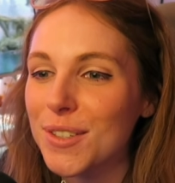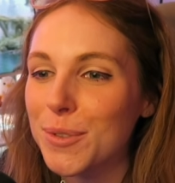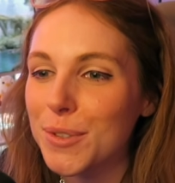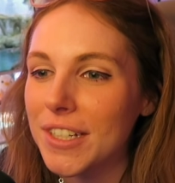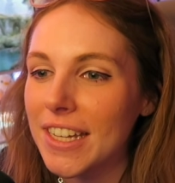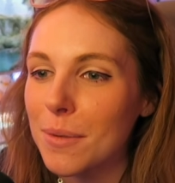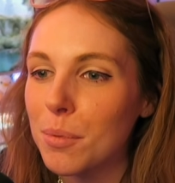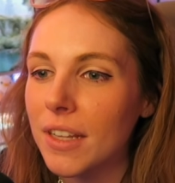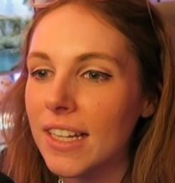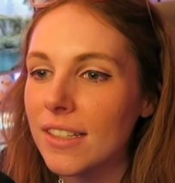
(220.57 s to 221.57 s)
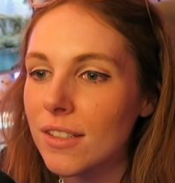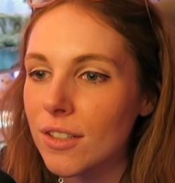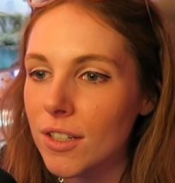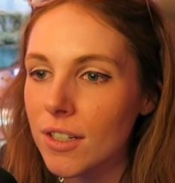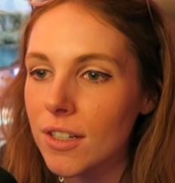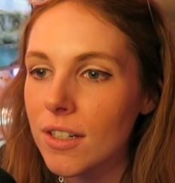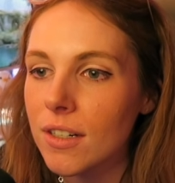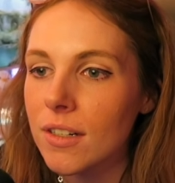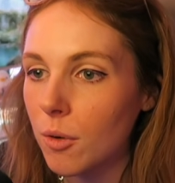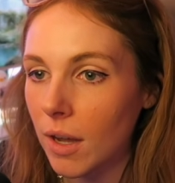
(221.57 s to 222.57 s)

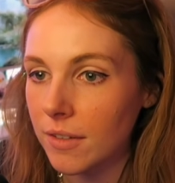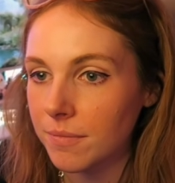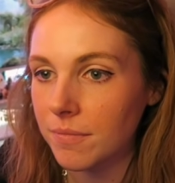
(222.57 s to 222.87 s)
replacer 01.